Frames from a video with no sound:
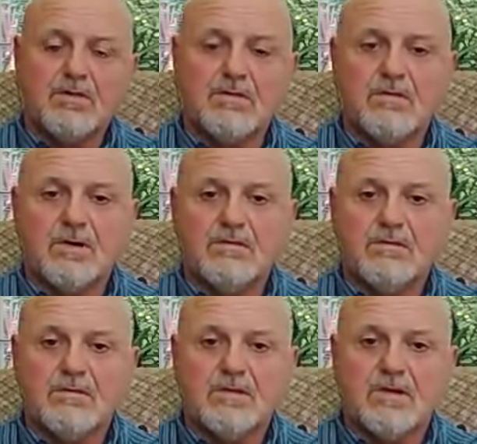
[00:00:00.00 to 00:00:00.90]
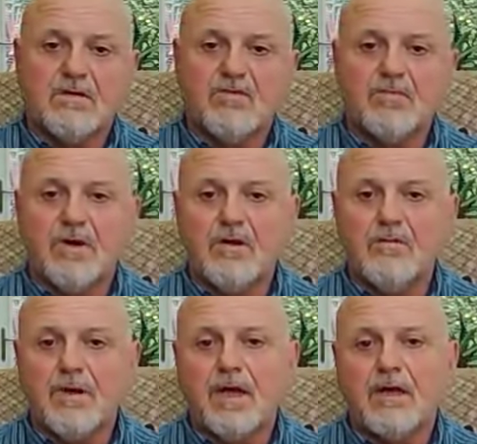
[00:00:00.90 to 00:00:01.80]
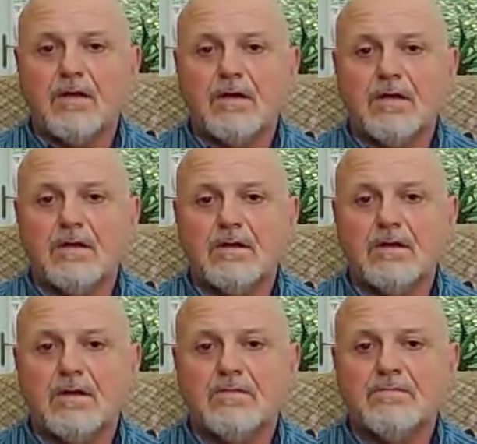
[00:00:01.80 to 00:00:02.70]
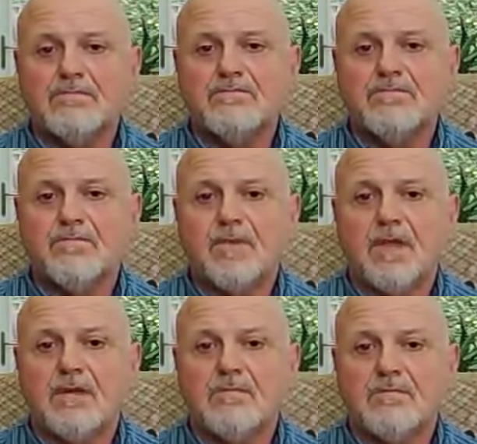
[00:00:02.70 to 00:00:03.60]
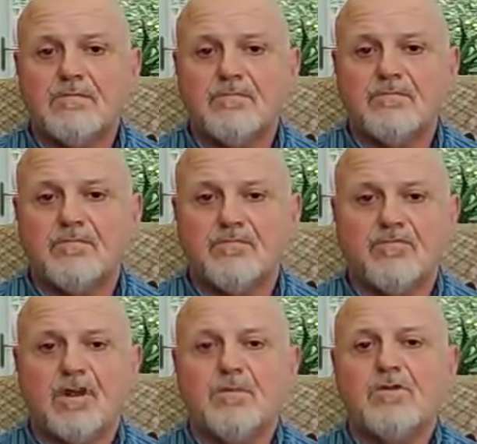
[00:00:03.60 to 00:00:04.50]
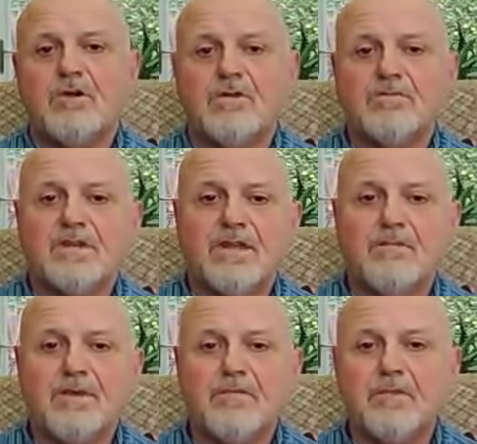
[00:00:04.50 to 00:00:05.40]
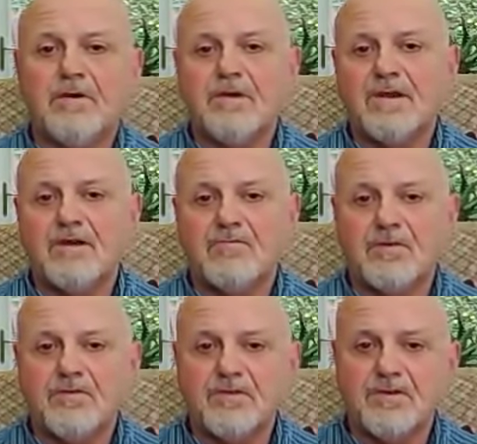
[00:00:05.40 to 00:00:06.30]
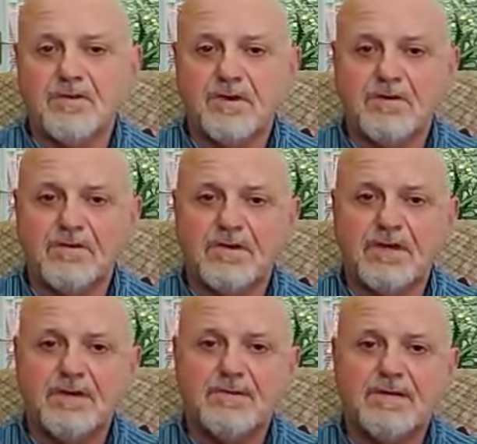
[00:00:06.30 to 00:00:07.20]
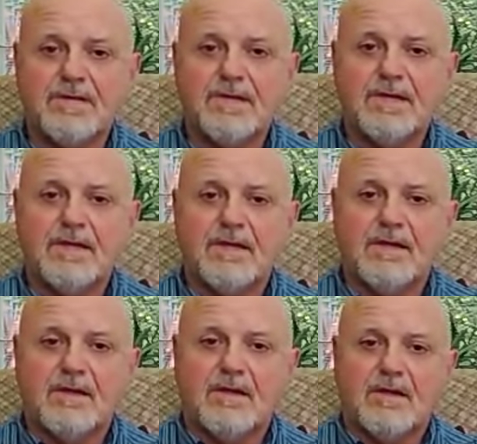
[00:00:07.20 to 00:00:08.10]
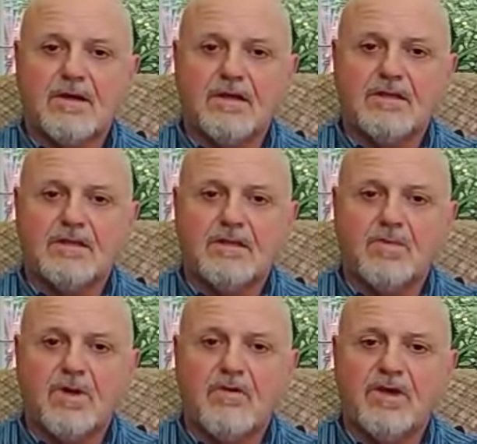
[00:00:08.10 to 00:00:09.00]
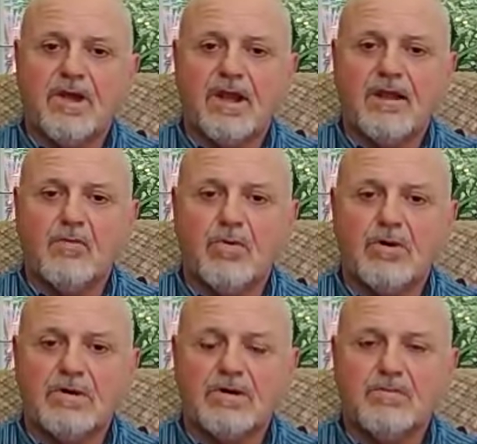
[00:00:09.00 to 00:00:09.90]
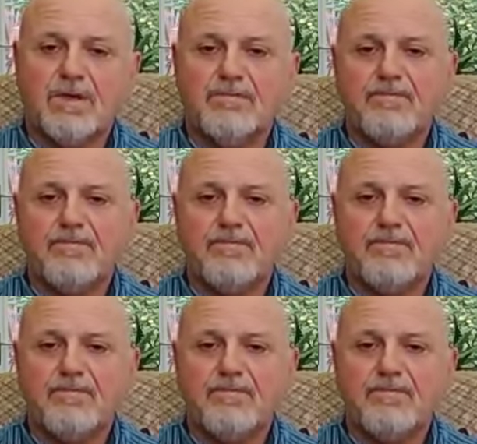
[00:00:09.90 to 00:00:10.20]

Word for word: So I just did it off my own back, and um, you know probably be charged with attempted murder now rather than doing a good deed, but we are in clown world, aren't we?